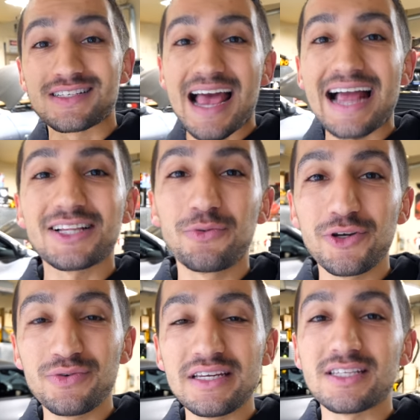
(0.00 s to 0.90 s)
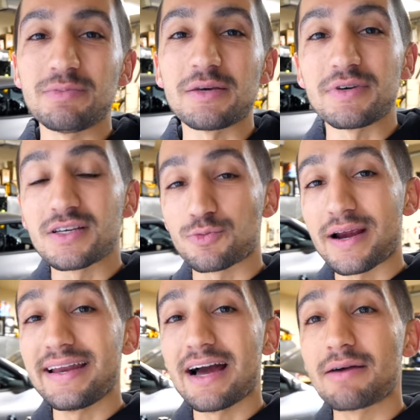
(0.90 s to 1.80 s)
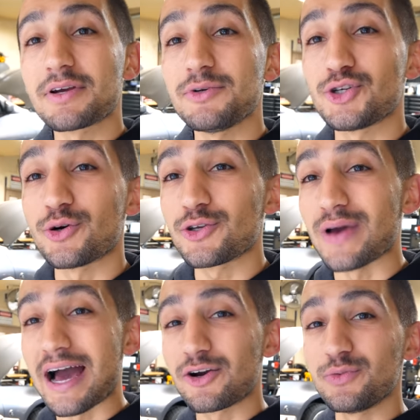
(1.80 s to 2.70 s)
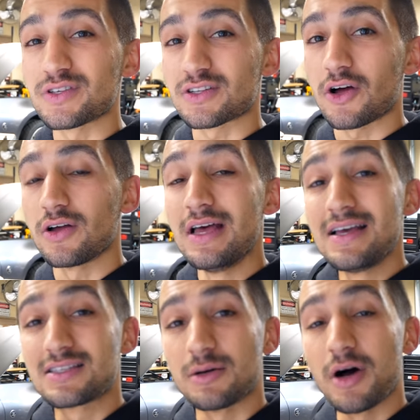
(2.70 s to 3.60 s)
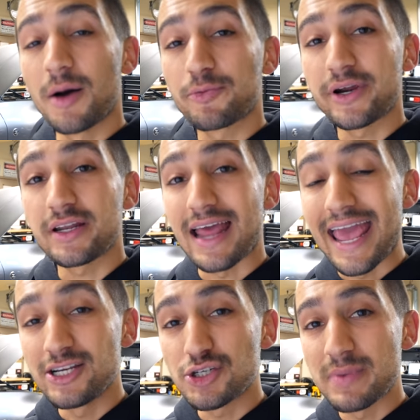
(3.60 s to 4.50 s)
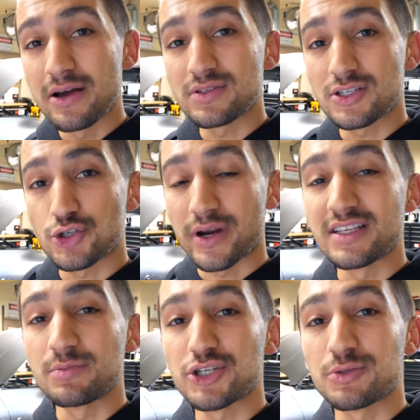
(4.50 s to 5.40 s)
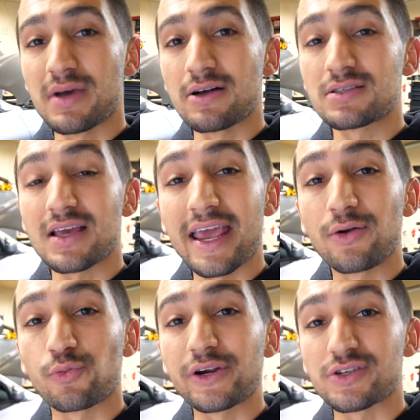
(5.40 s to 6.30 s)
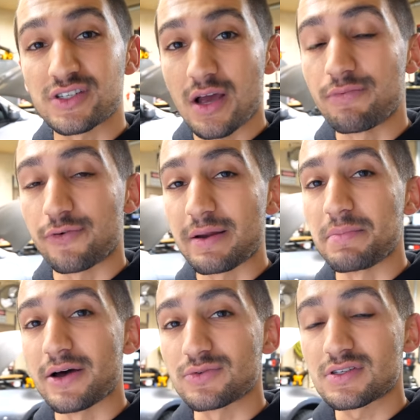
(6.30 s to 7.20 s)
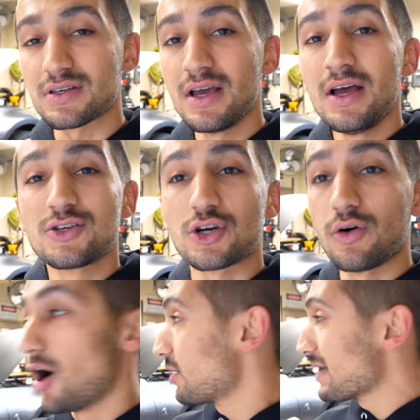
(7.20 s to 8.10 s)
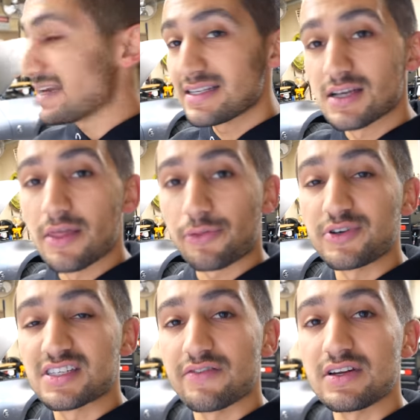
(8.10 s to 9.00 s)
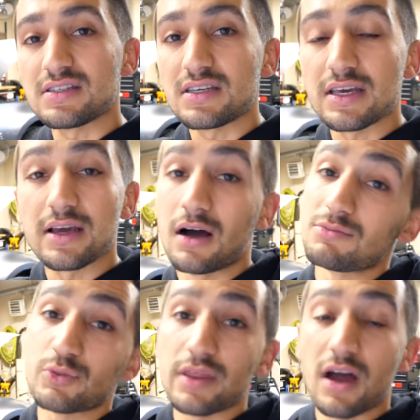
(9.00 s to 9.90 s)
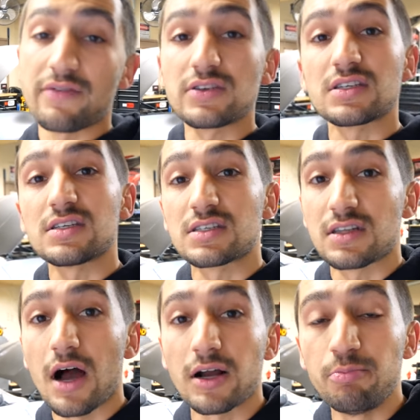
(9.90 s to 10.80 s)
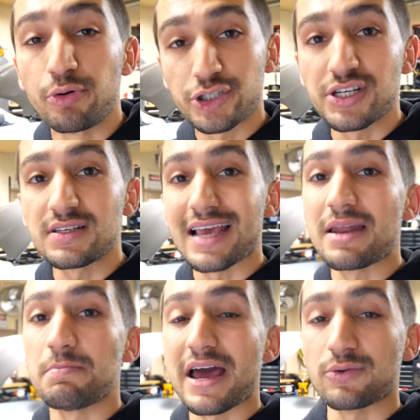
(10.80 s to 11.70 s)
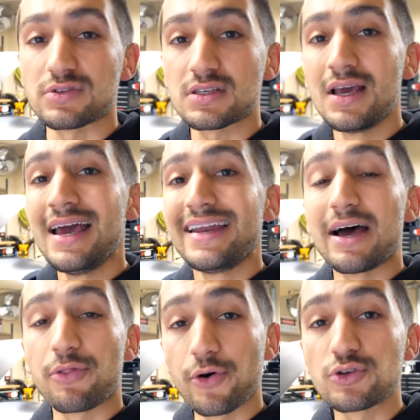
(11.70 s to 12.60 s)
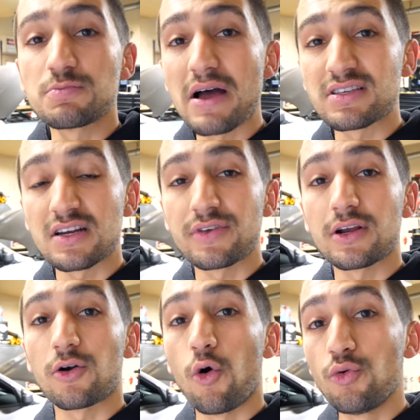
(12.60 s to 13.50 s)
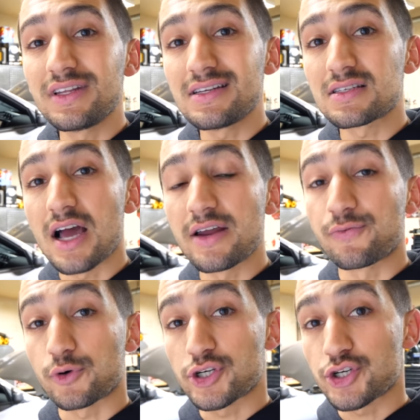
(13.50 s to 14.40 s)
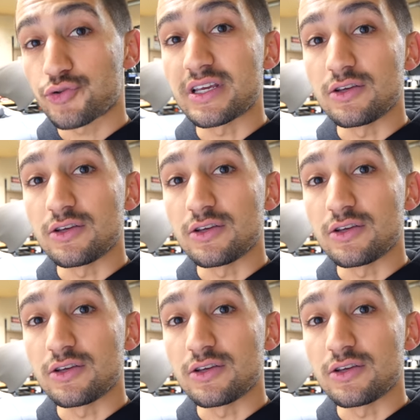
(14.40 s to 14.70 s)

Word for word: exactly where you need to be because right now I'm gonna be showing you how to install some upgraded engine mounts, transmission mounts, and rear subframe mounts. So on my Nissan 370Z, it comes with obviously stock bushings and mounts. Now those mounts and everything are only designed for street